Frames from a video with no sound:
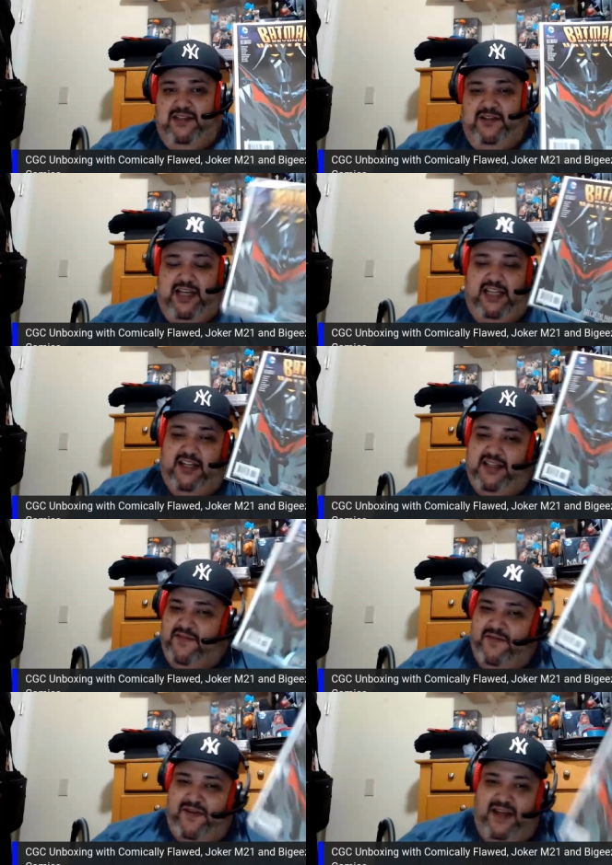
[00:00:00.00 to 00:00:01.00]
You get lucky
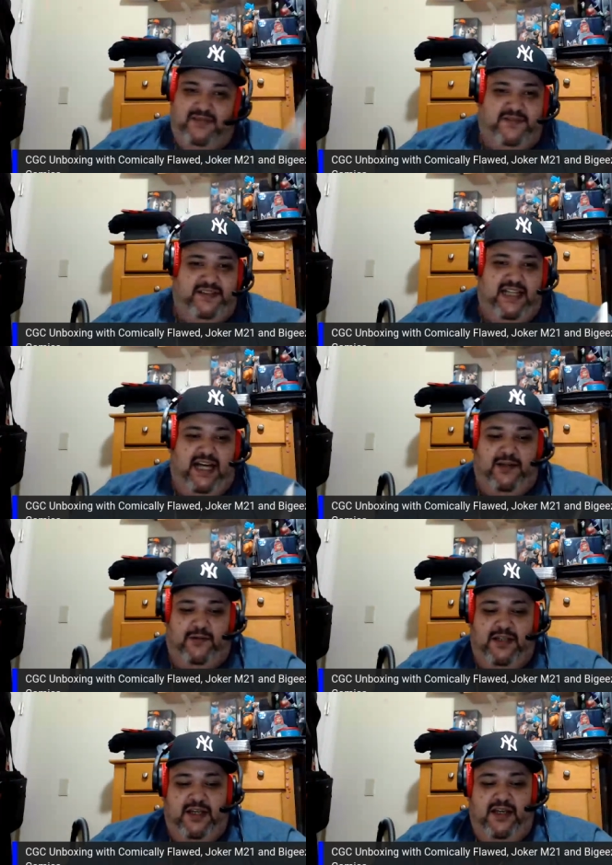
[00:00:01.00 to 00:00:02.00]
if you find them for a dollar.